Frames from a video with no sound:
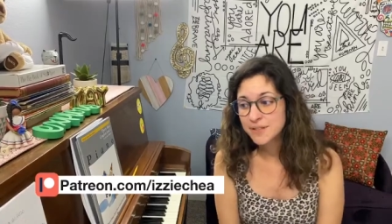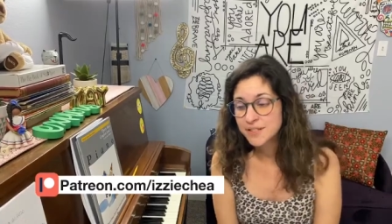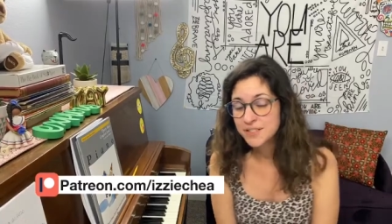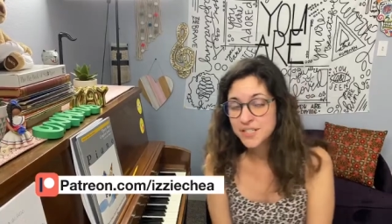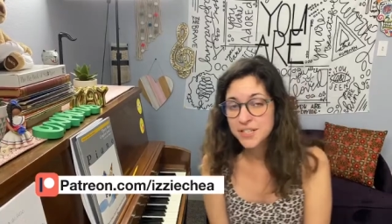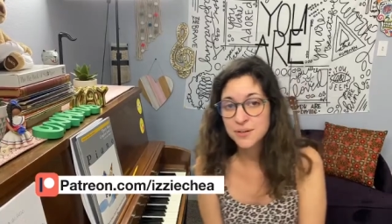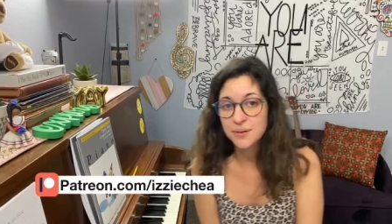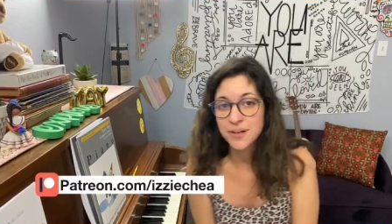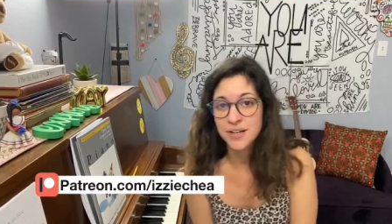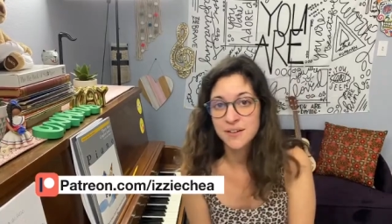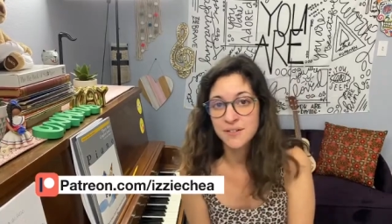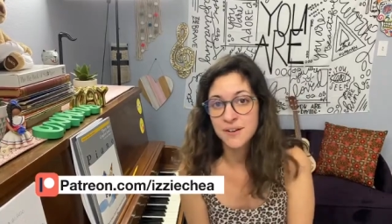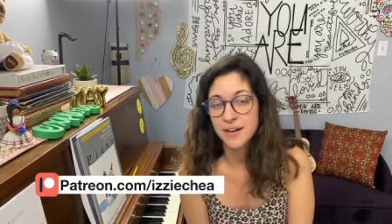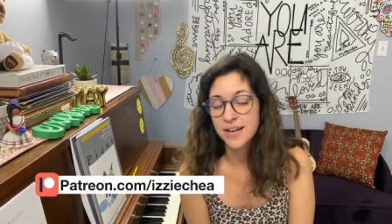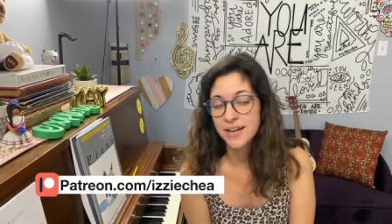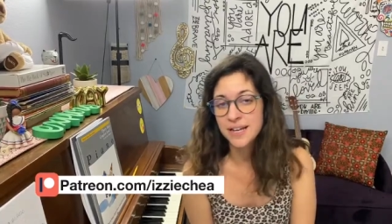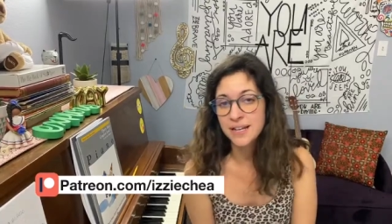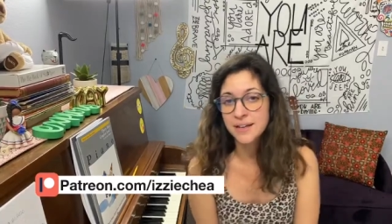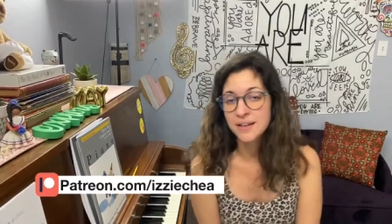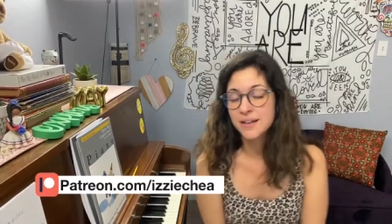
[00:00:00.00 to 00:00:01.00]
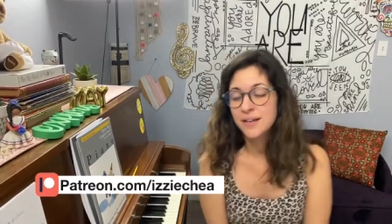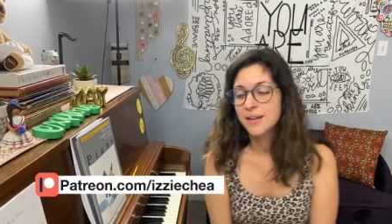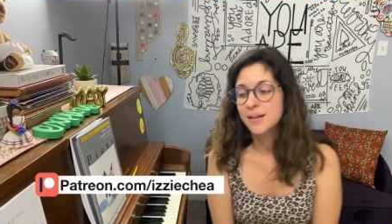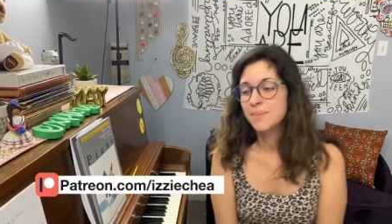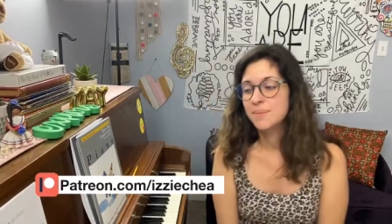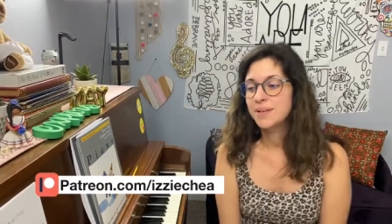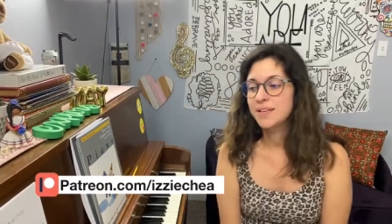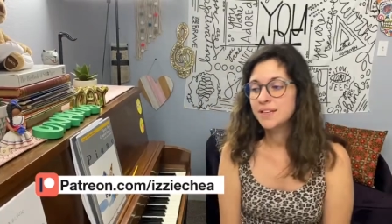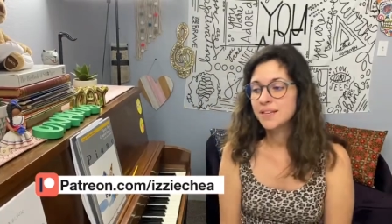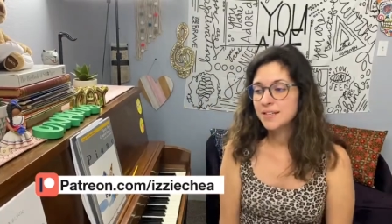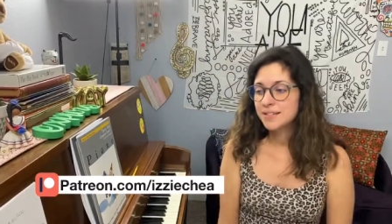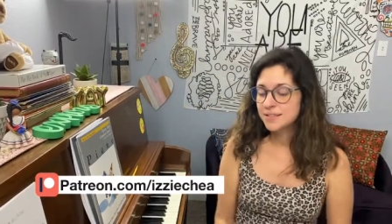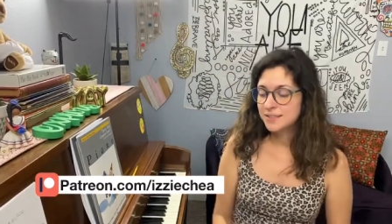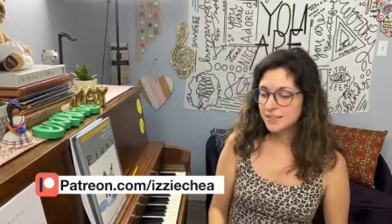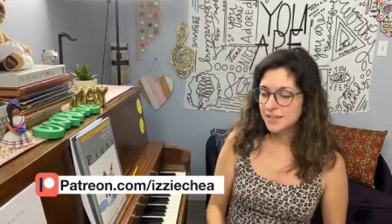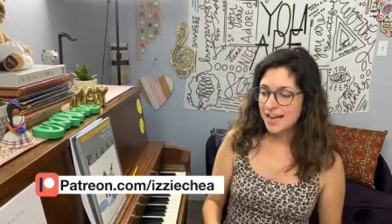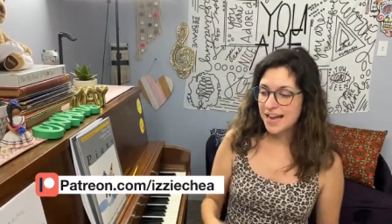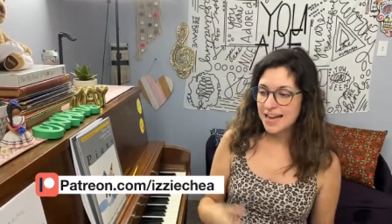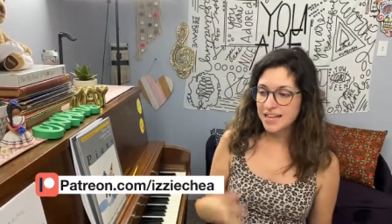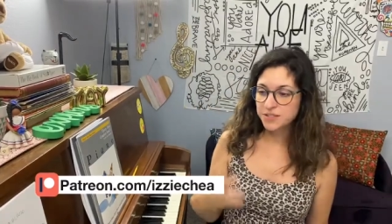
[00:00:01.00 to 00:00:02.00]
to do it, right?
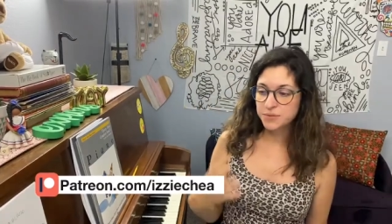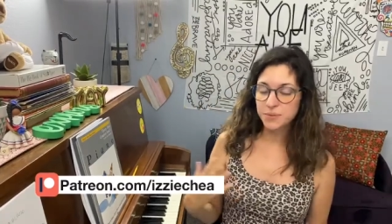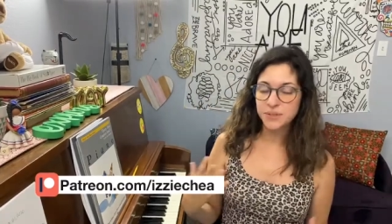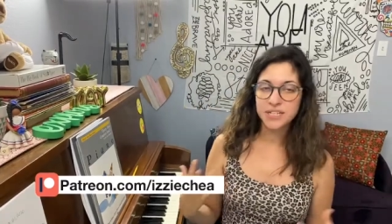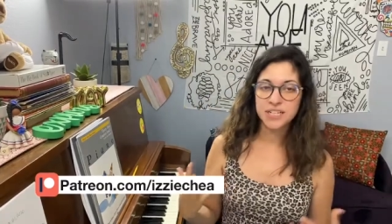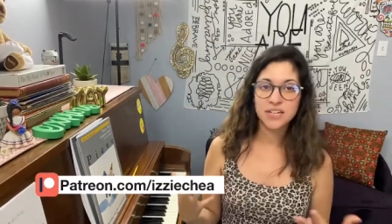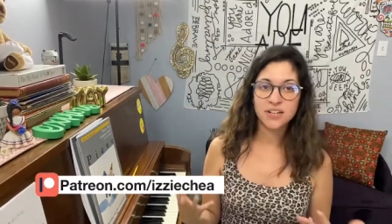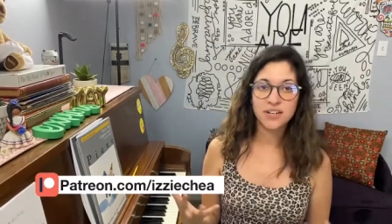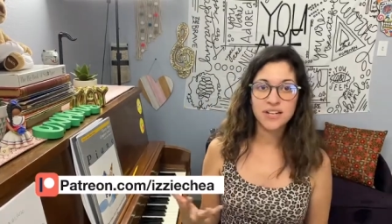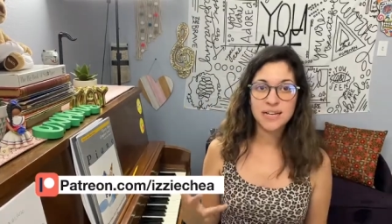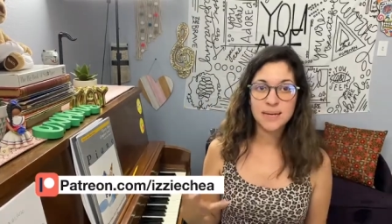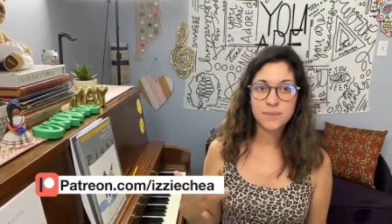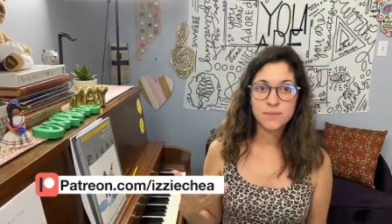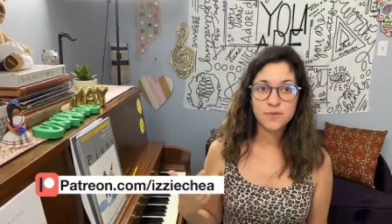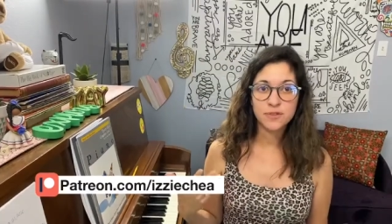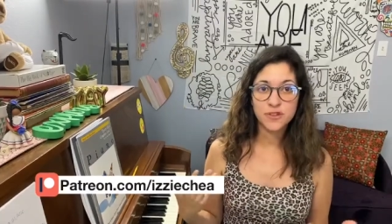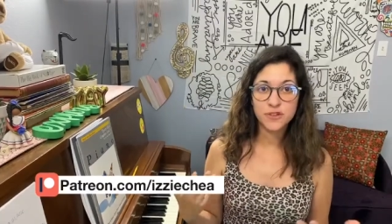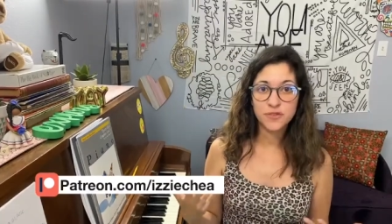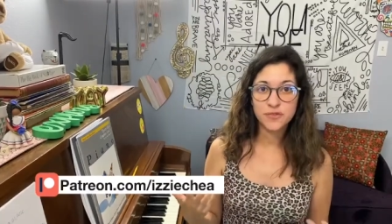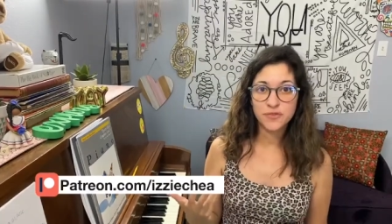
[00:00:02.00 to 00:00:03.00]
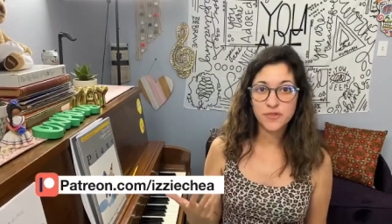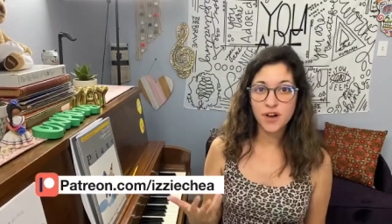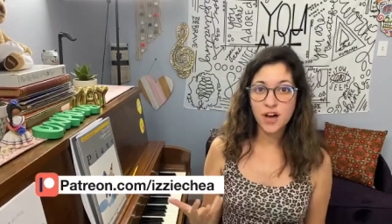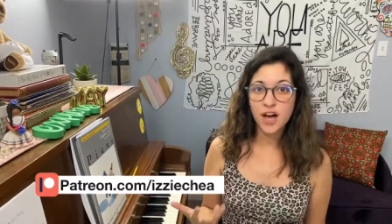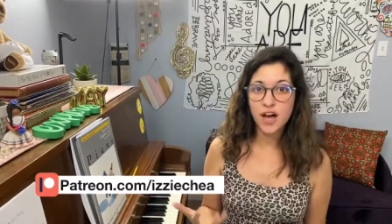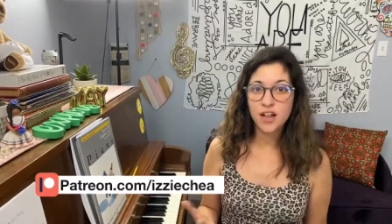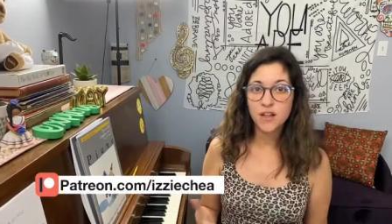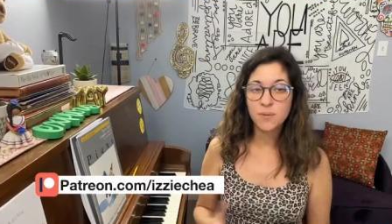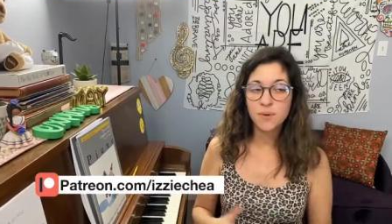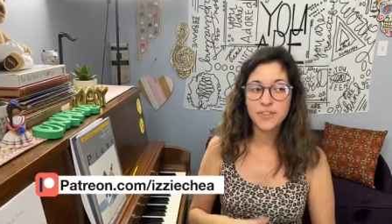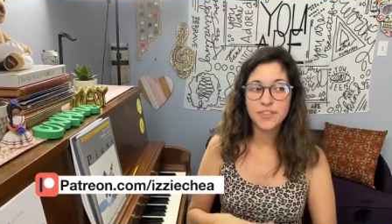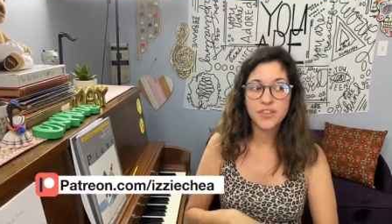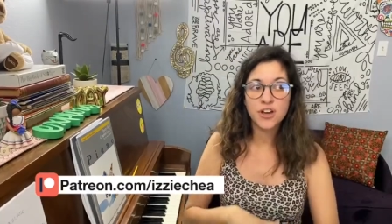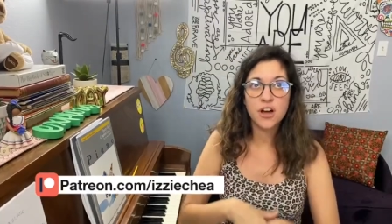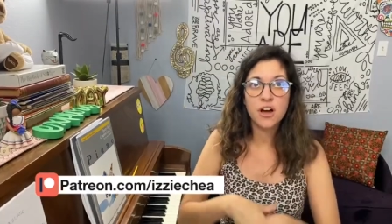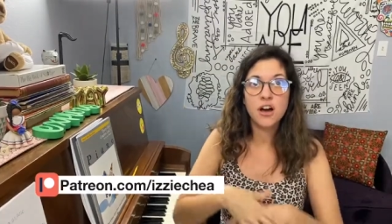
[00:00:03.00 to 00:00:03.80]
Because as we're gearing up for the fall with